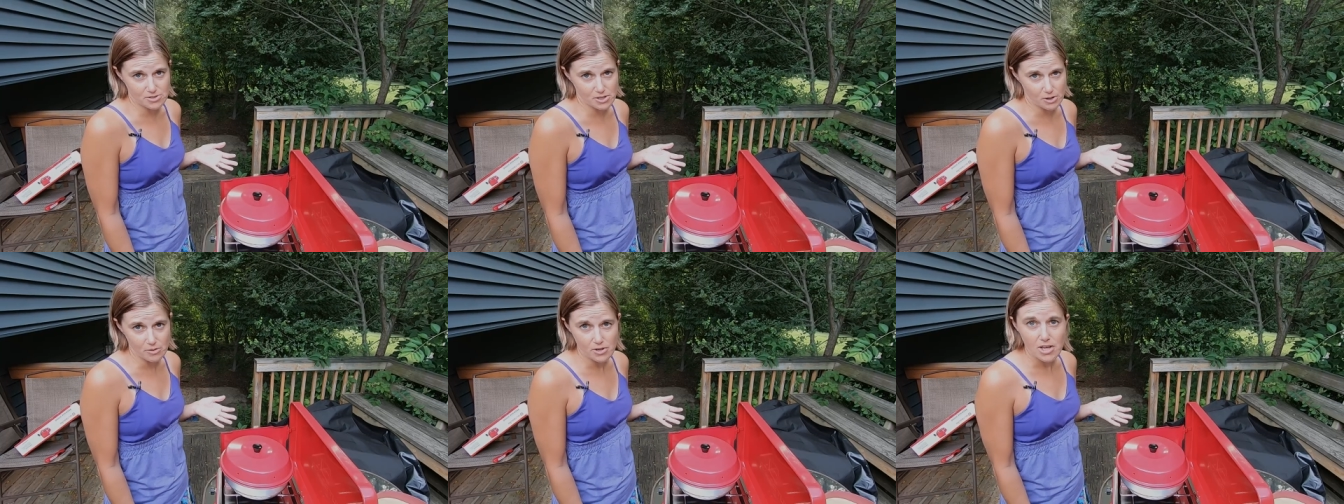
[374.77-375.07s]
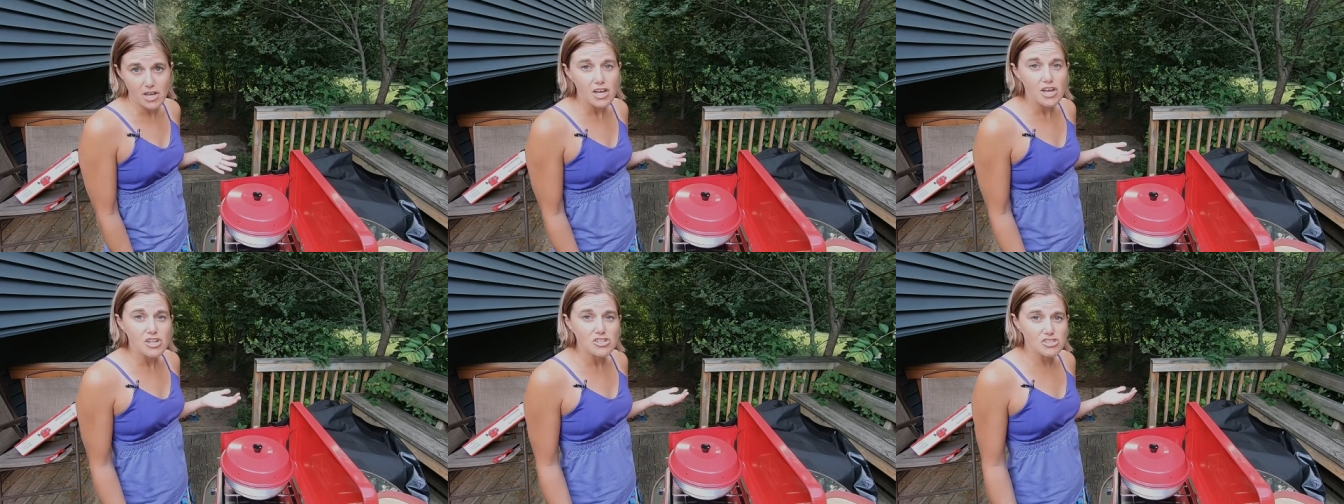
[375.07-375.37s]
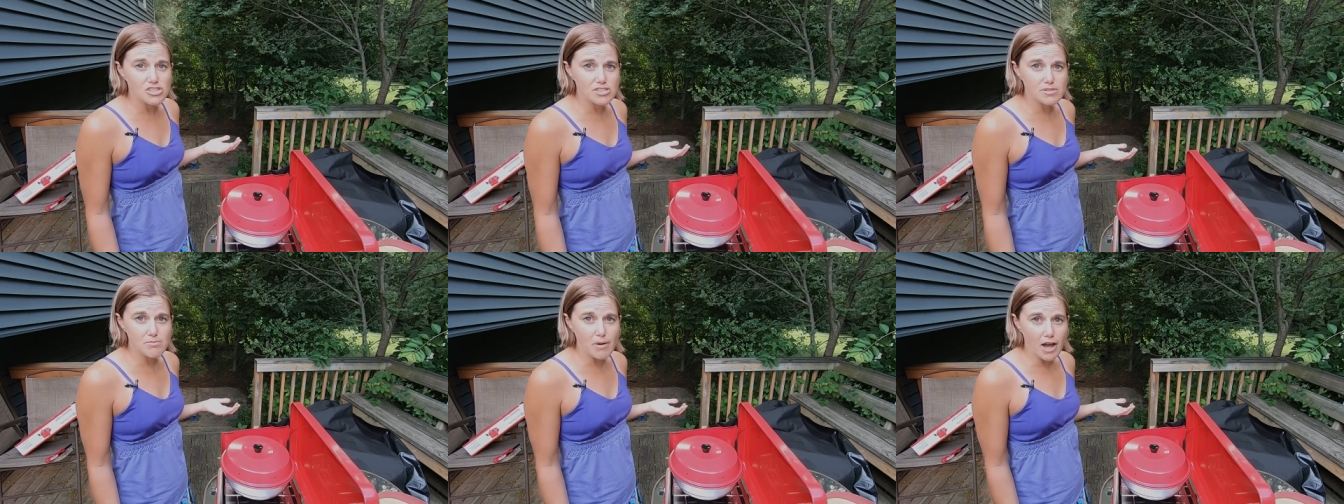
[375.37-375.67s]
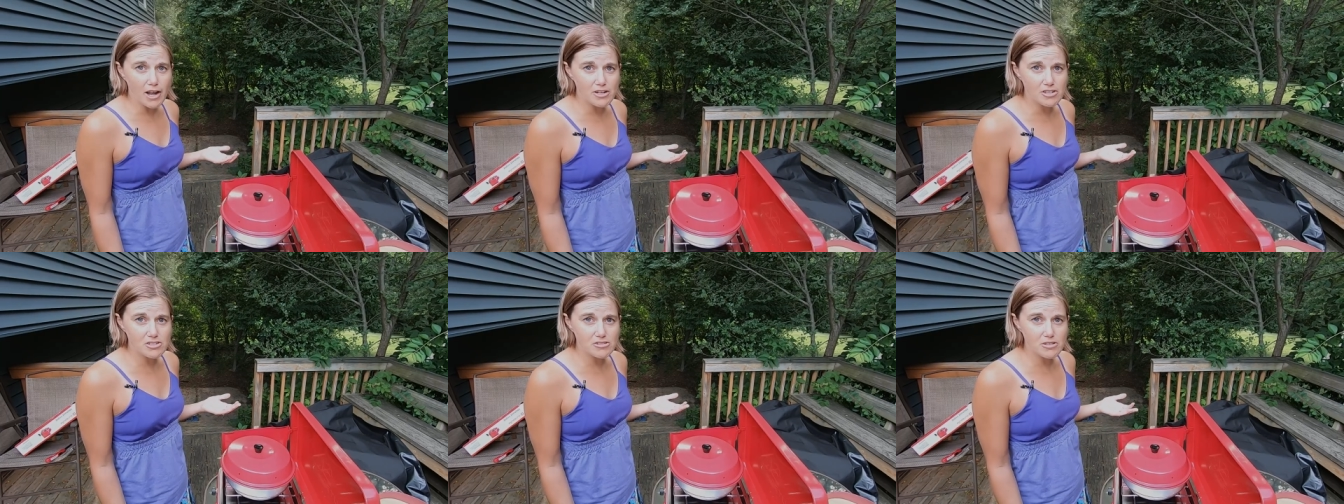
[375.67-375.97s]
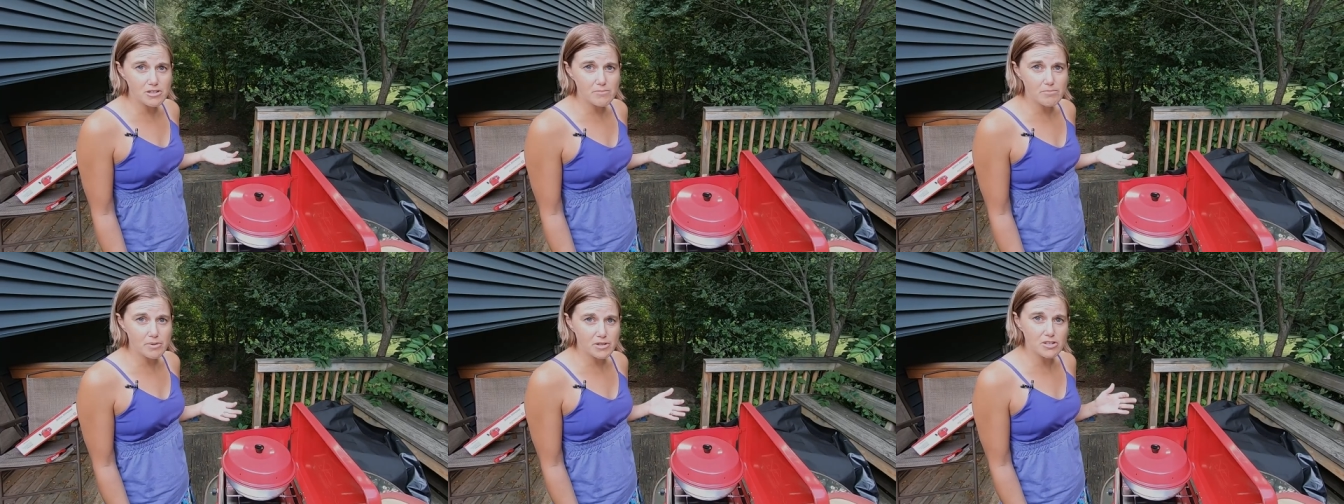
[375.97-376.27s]
So just
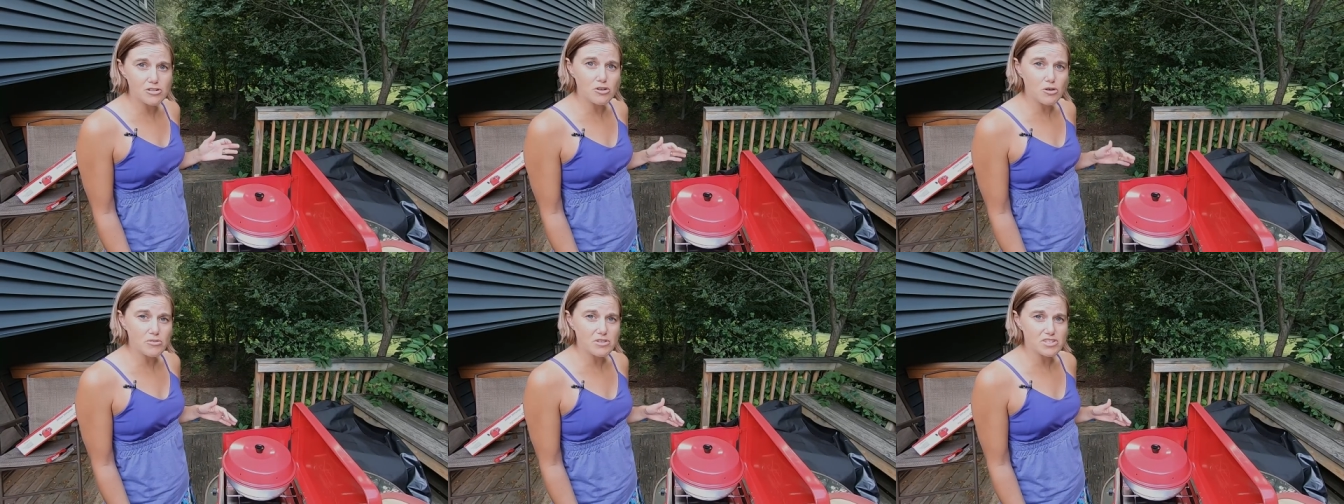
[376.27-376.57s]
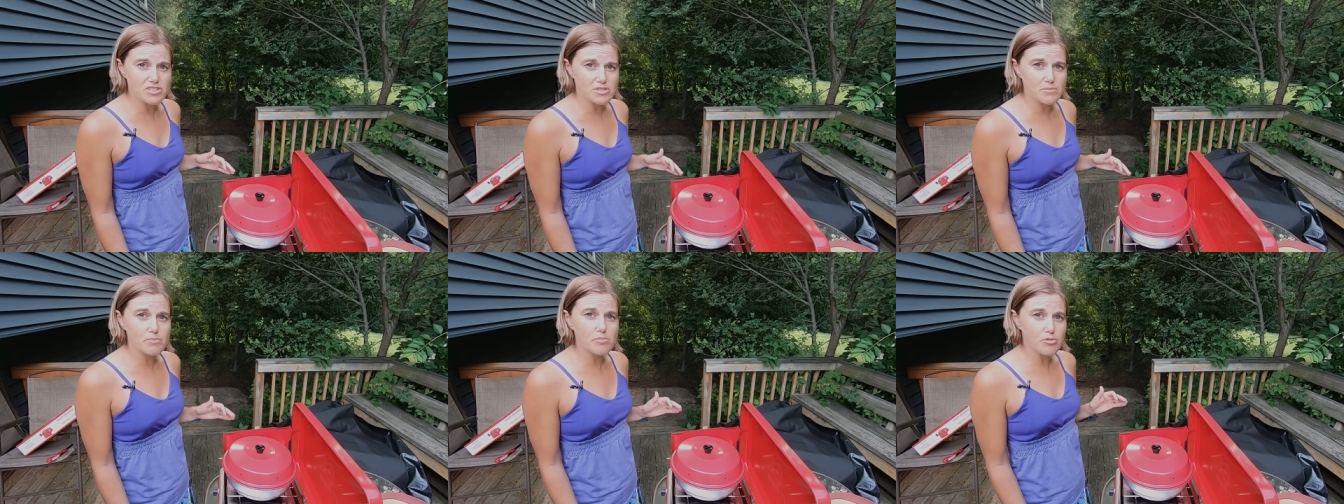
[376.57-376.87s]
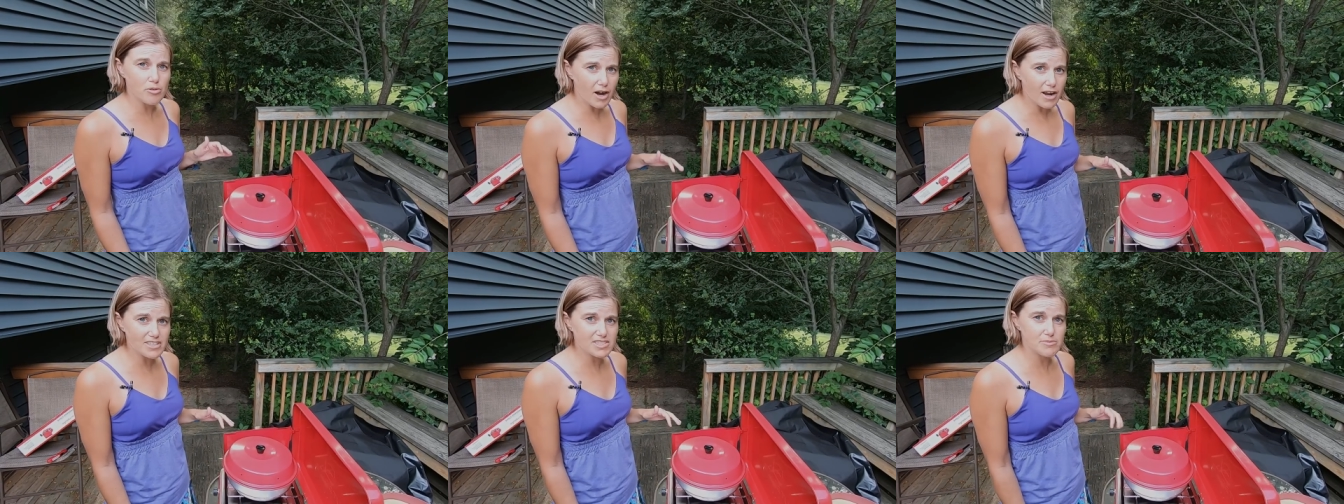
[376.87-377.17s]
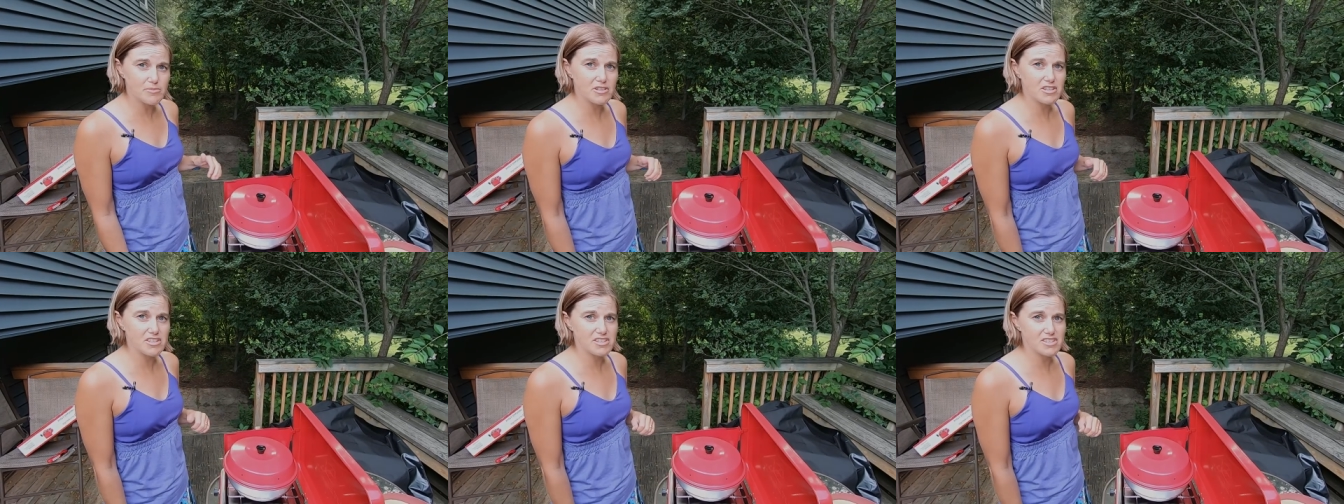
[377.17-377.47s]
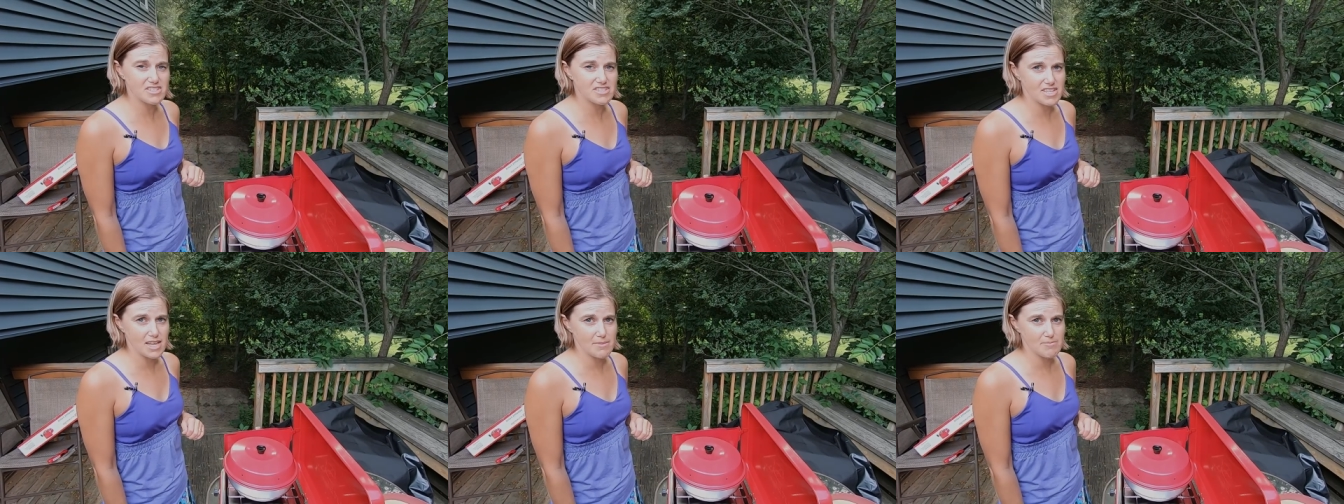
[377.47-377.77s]
monitor it, but know that it's approximately
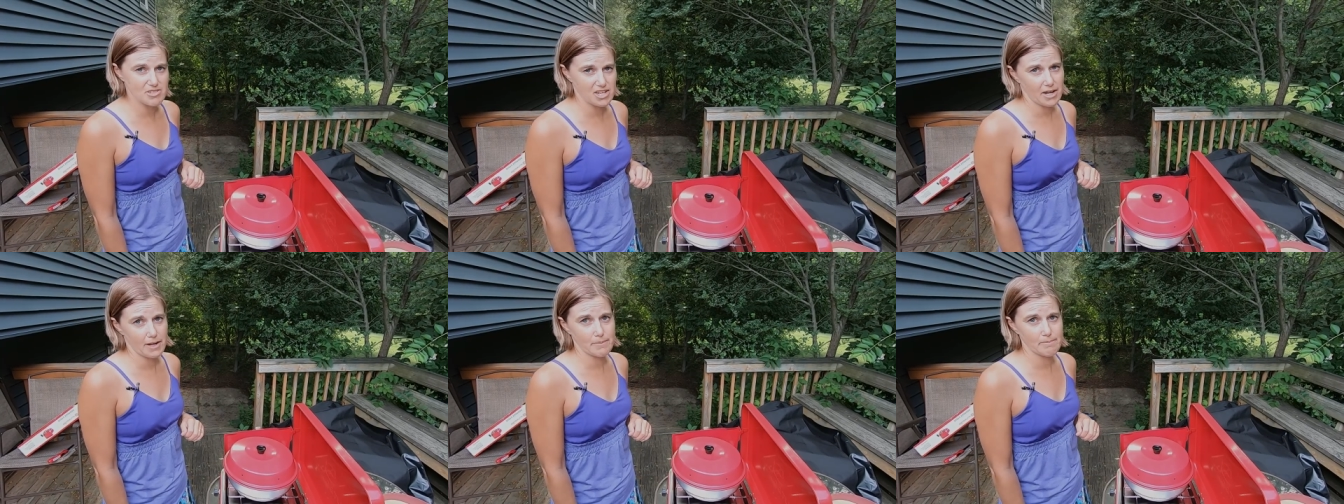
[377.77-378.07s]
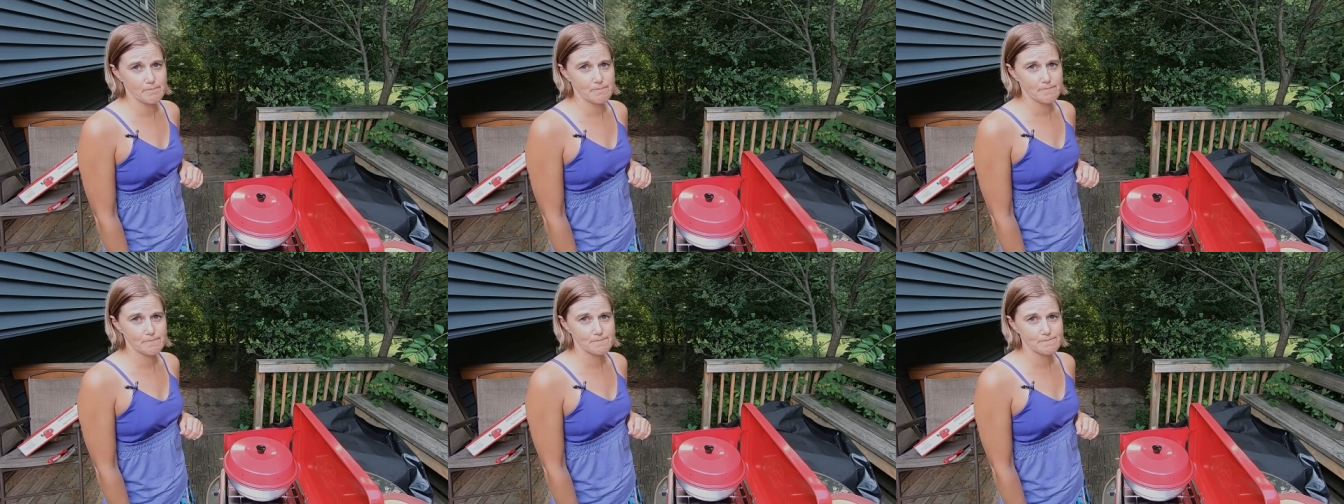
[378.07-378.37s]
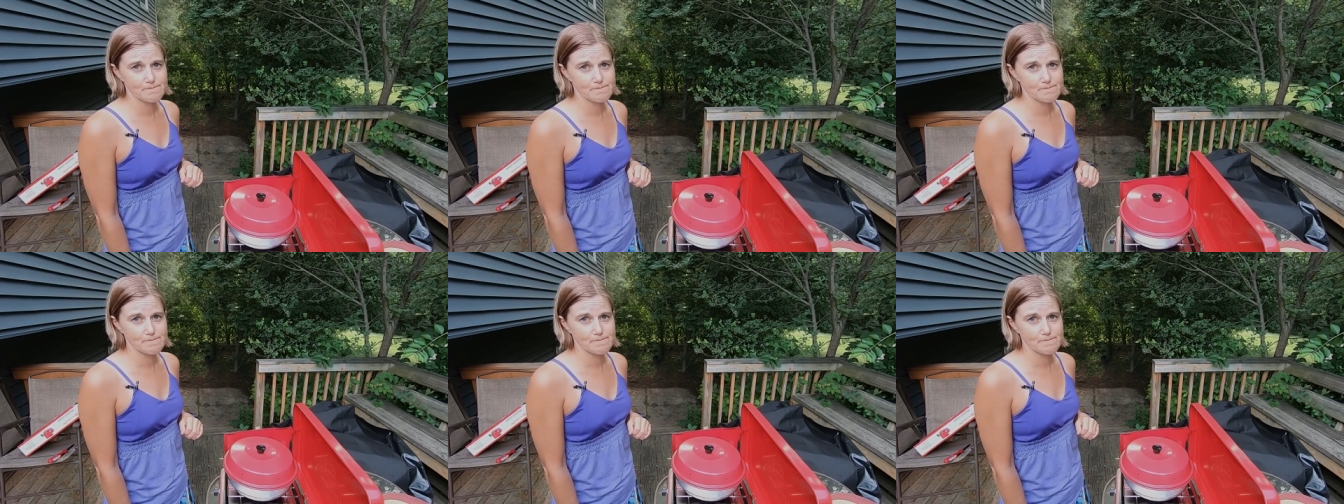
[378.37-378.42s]
the same time.